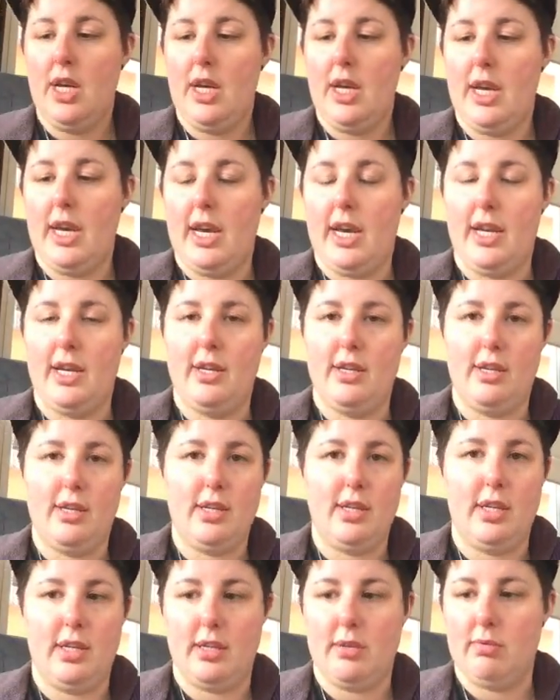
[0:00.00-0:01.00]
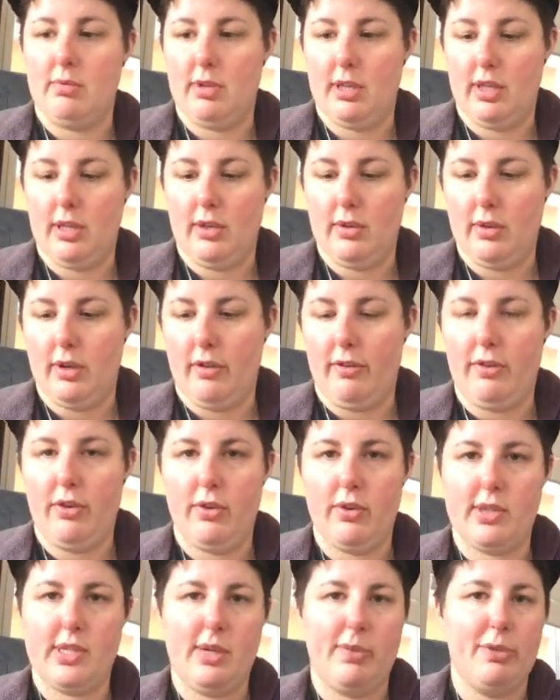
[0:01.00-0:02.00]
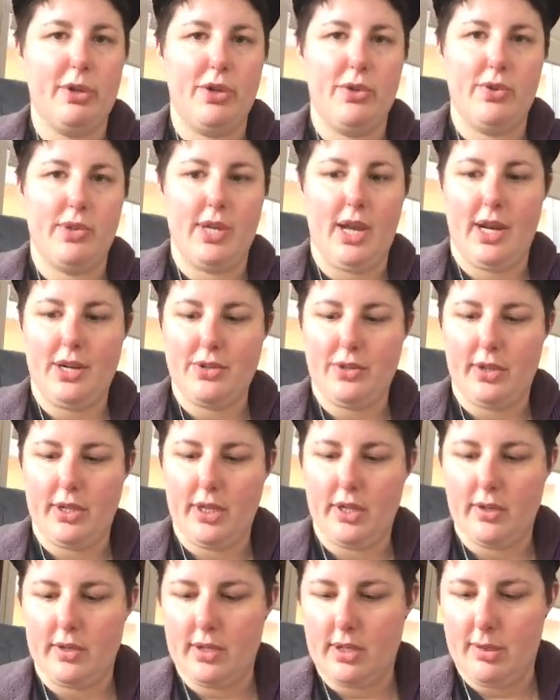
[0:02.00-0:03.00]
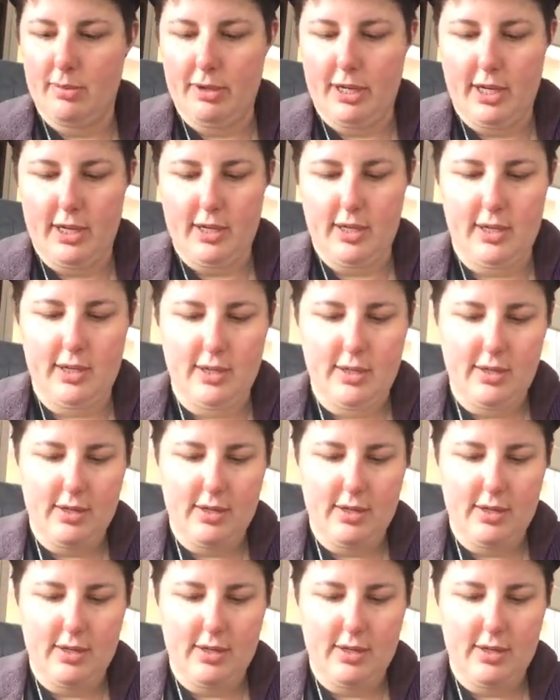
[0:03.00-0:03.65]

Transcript: and it's really good if you're someone who's naturally constipated.